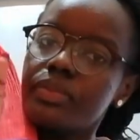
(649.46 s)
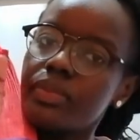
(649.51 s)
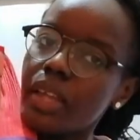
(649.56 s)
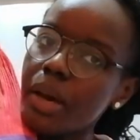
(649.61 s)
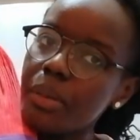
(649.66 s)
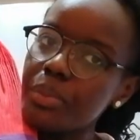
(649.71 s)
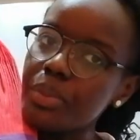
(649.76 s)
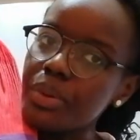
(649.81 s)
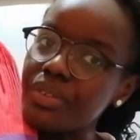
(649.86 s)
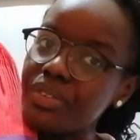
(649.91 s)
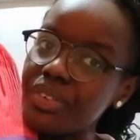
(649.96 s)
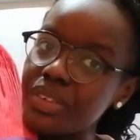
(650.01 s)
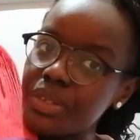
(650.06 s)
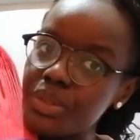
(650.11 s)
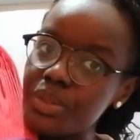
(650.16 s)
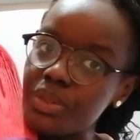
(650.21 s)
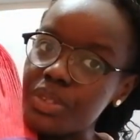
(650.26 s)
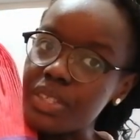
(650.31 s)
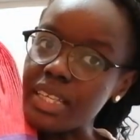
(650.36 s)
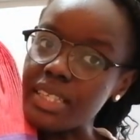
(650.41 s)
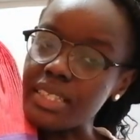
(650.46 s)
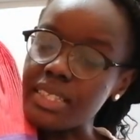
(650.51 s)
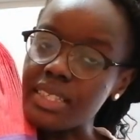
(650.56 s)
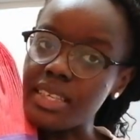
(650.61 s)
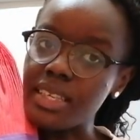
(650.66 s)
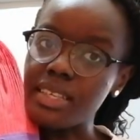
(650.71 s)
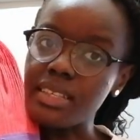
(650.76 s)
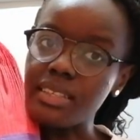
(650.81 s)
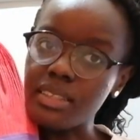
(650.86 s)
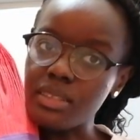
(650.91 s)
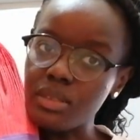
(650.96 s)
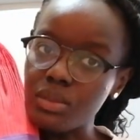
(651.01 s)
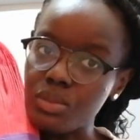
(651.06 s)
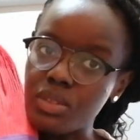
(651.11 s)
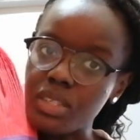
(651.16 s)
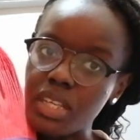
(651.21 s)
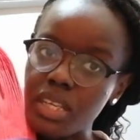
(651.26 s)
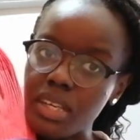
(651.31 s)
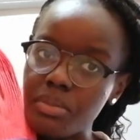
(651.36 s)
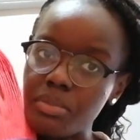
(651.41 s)
Napo you go to Tuskys,
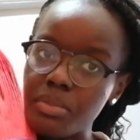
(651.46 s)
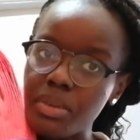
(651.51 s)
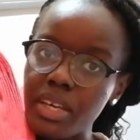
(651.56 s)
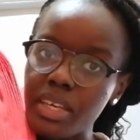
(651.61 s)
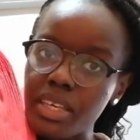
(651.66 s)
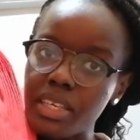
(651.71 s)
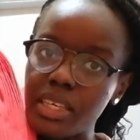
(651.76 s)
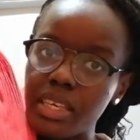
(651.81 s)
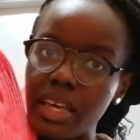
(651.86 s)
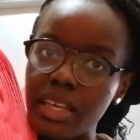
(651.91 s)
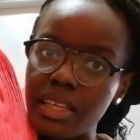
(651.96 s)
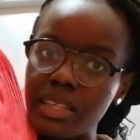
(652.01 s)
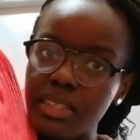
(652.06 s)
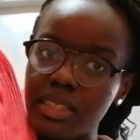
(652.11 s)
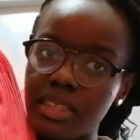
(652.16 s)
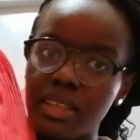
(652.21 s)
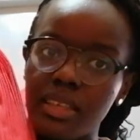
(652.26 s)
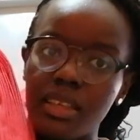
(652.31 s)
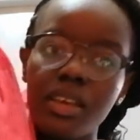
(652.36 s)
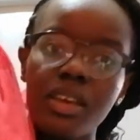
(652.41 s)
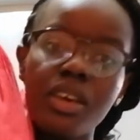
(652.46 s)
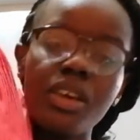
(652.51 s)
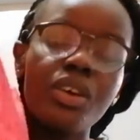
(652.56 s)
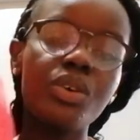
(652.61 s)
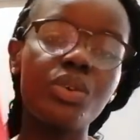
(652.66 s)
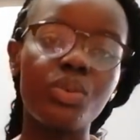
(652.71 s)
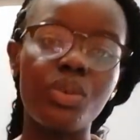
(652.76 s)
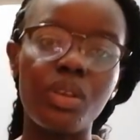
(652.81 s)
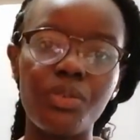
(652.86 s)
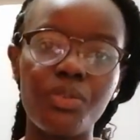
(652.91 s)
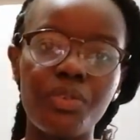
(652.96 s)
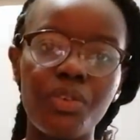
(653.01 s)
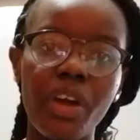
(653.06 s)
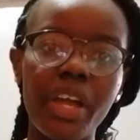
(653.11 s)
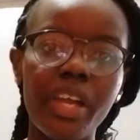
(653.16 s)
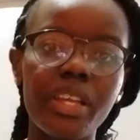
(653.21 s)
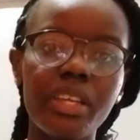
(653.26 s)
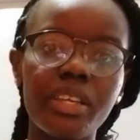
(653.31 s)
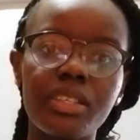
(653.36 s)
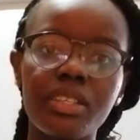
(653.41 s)
uteremke kiasi. You'll
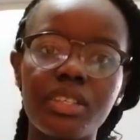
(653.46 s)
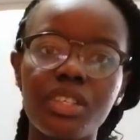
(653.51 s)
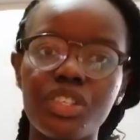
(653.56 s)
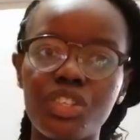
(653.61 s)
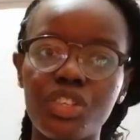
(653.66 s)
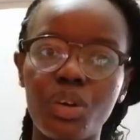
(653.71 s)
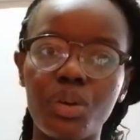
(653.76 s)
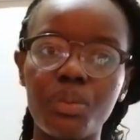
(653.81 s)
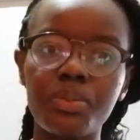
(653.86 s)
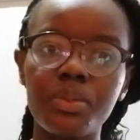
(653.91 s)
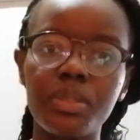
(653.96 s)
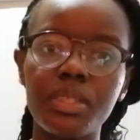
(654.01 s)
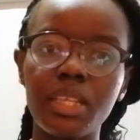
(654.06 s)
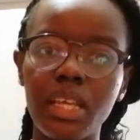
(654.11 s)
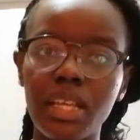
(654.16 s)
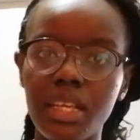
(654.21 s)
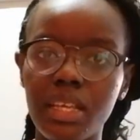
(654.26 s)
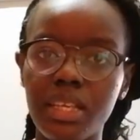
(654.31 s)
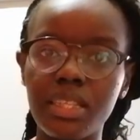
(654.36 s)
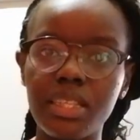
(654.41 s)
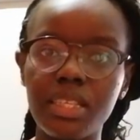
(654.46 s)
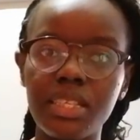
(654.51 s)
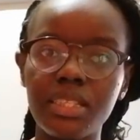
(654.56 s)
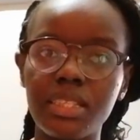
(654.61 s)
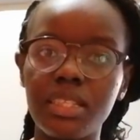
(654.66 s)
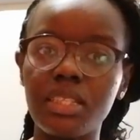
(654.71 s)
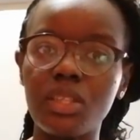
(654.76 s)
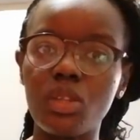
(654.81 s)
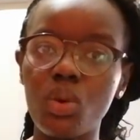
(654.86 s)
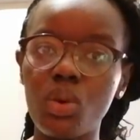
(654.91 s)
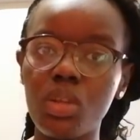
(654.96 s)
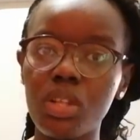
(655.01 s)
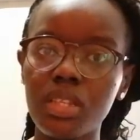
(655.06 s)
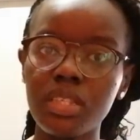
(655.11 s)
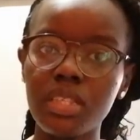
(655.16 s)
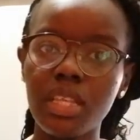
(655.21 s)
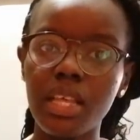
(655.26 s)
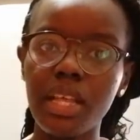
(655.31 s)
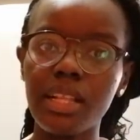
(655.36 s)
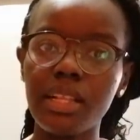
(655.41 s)
find shops selling these in
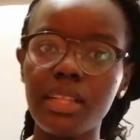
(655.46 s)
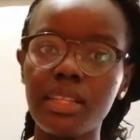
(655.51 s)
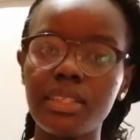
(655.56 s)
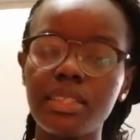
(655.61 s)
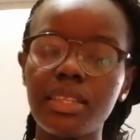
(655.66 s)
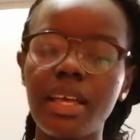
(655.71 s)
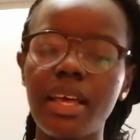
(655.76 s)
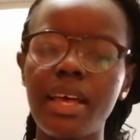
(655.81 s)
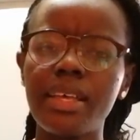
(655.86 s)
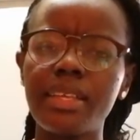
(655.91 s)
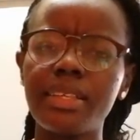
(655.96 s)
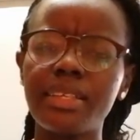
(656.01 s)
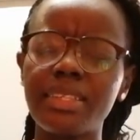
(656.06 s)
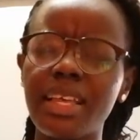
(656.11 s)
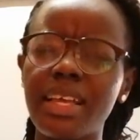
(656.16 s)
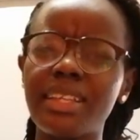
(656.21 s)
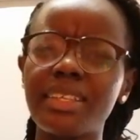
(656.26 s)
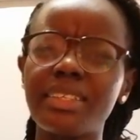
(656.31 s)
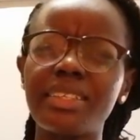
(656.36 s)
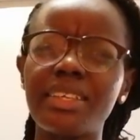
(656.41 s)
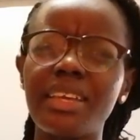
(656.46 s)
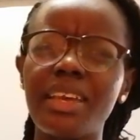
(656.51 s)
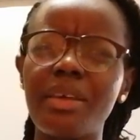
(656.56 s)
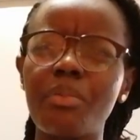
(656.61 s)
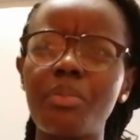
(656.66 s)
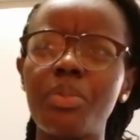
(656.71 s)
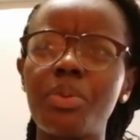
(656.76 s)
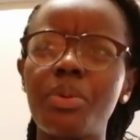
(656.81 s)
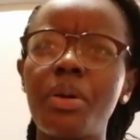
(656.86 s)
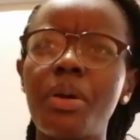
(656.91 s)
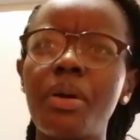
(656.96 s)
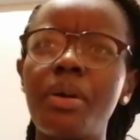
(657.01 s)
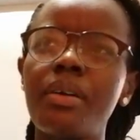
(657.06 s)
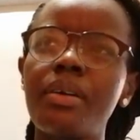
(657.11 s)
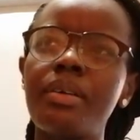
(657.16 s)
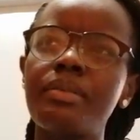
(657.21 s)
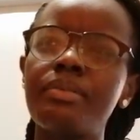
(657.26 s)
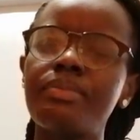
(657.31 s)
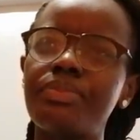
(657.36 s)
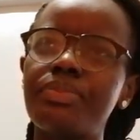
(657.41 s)
wholesales, sell tape.
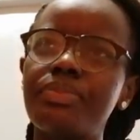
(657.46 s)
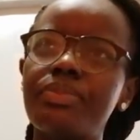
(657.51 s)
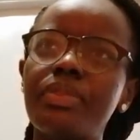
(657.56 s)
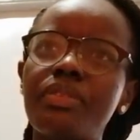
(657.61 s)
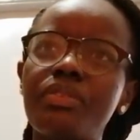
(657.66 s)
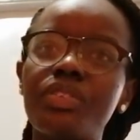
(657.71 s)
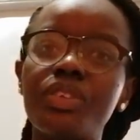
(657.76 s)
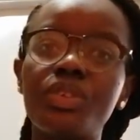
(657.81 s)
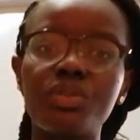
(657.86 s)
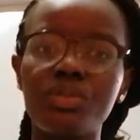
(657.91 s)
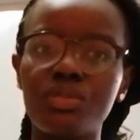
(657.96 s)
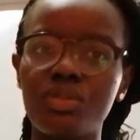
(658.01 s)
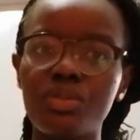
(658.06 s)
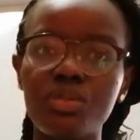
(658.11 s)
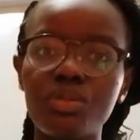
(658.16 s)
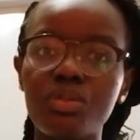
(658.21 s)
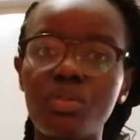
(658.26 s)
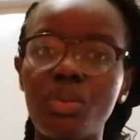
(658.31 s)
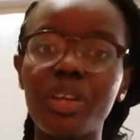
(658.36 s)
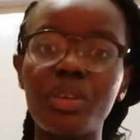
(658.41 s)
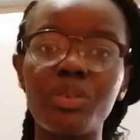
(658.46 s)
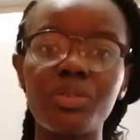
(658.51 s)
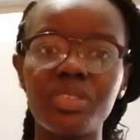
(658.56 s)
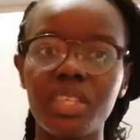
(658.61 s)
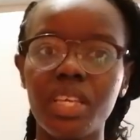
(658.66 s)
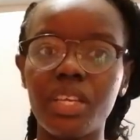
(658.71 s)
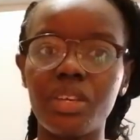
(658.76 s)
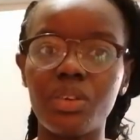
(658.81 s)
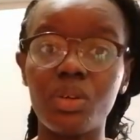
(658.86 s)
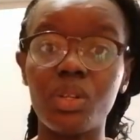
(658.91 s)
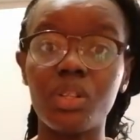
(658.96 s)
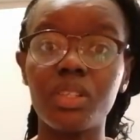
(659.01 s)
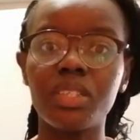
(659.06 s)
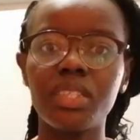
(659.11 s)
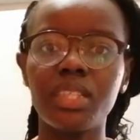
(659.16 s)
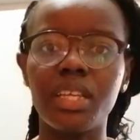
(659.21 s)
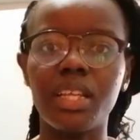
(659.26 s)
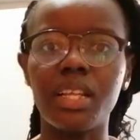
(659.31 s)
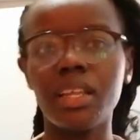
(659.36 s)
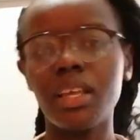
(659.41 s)
Vitu tu wanauza in
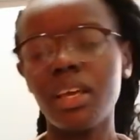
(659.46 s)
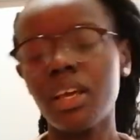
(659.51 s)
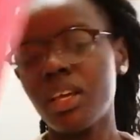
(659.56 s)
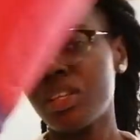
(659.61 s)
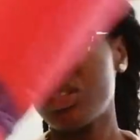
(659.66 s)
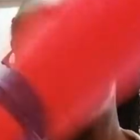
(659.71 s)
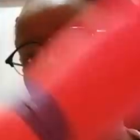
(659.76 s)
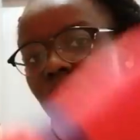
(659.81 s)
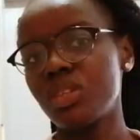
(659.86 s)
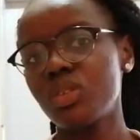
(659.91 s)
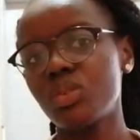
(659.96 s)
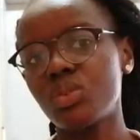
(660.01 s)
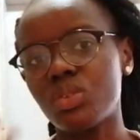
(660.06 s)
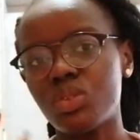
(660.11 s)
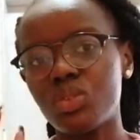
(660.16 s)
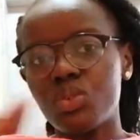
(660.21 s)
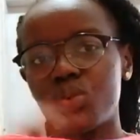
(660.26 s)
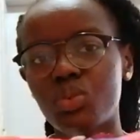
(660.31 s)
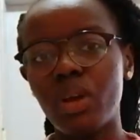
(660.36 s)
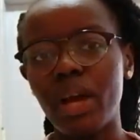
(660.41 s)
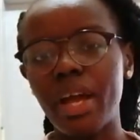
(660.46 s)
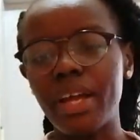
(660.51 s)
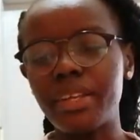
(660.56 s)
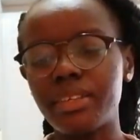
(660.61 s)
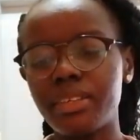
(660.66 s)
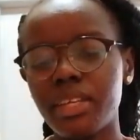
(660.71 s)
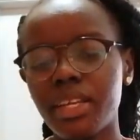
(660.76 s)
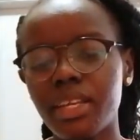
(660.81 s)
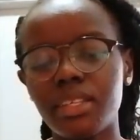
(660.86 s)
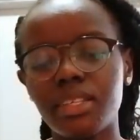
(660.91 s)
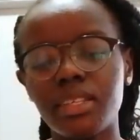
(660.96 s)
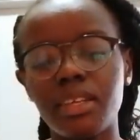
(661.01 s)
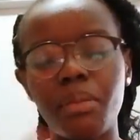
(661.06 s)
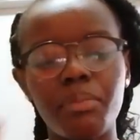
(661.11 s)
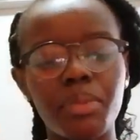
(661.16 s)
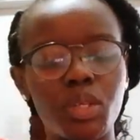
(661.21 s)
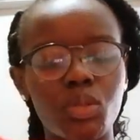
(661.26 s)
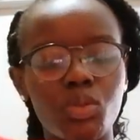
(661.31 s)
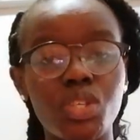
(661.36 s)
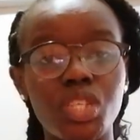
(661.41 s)
wholesale. So this was 200,
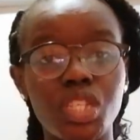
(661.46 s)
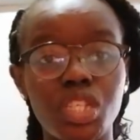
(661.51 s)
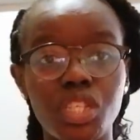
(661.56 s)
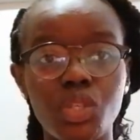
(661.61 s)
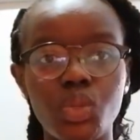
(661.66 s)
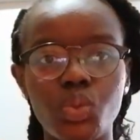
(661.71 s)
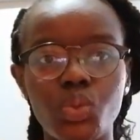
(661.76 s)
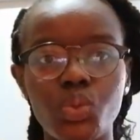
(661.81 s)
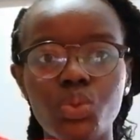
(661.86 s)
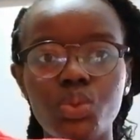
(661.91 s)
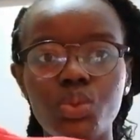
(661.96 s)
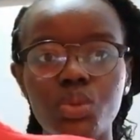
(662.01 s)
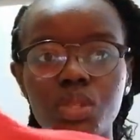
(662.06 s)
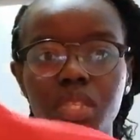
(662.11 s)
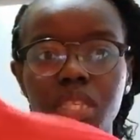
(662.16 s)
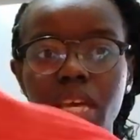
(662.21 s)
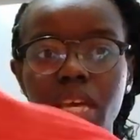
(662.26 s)
number 22.